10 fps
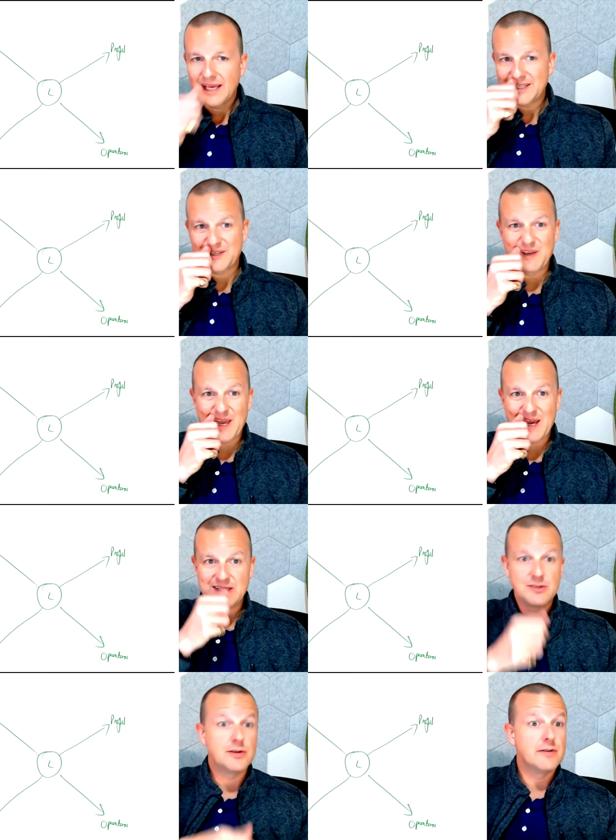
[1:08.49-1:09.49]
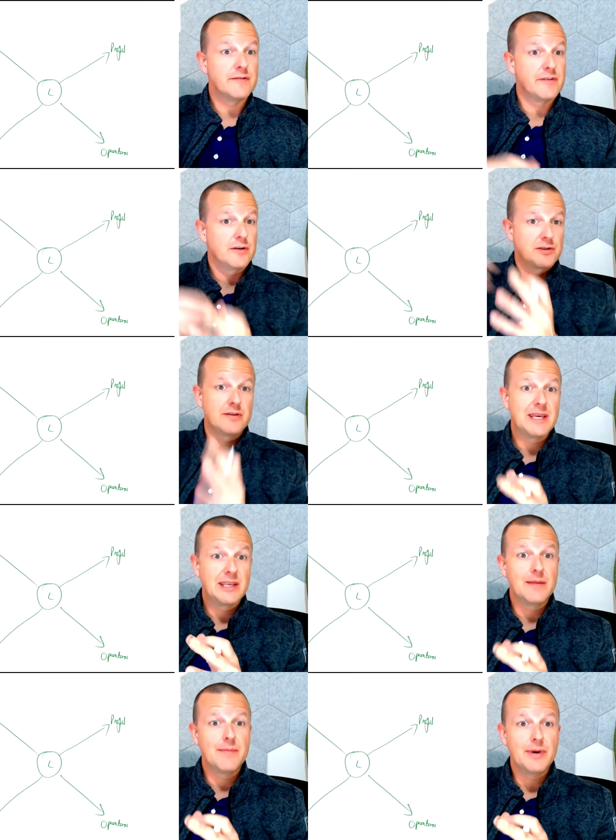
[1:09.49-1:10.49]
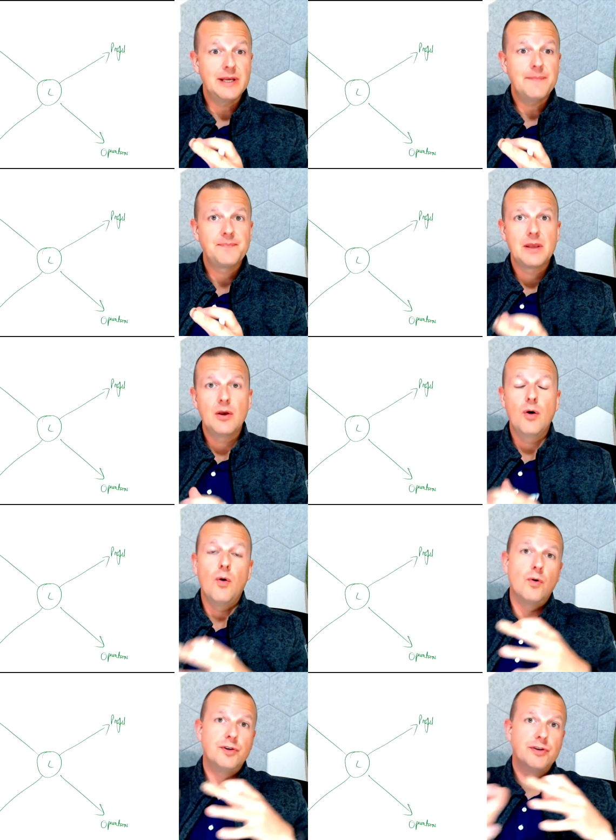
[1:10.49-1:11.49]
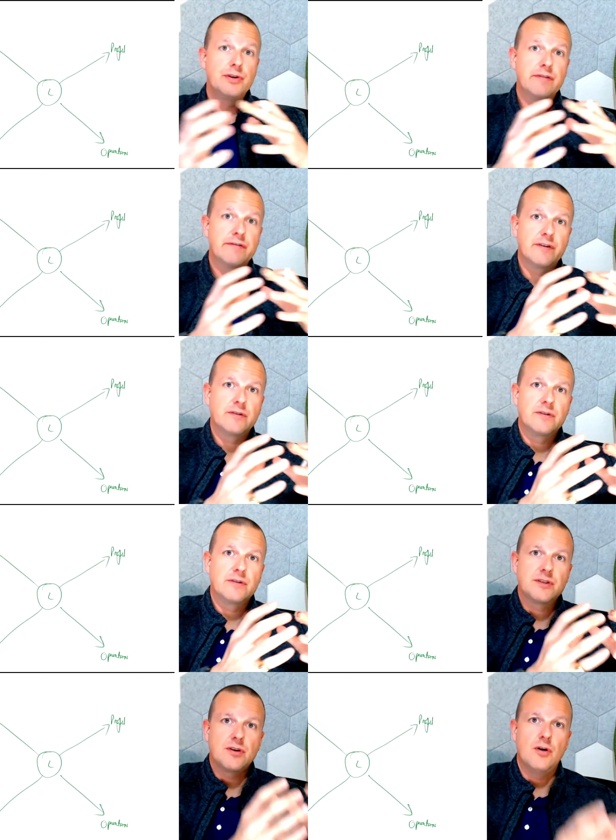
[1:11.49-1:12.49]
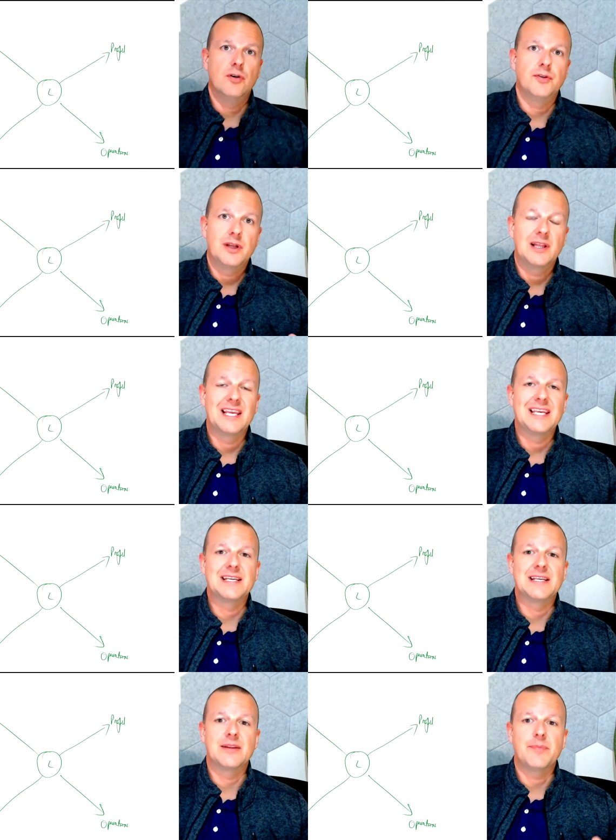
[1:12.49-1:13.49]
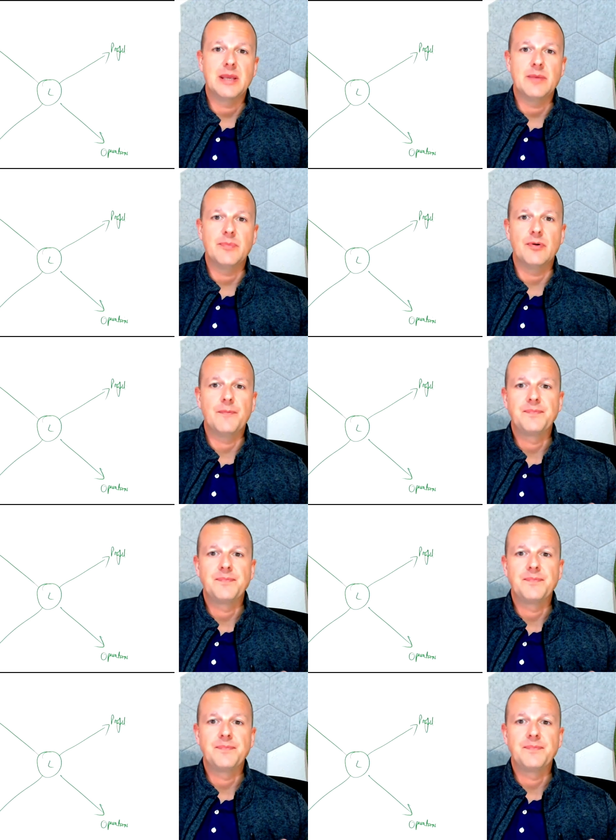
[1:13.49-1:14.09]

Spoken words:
And so again, do you focus on making the money, or do you focus on leading the people?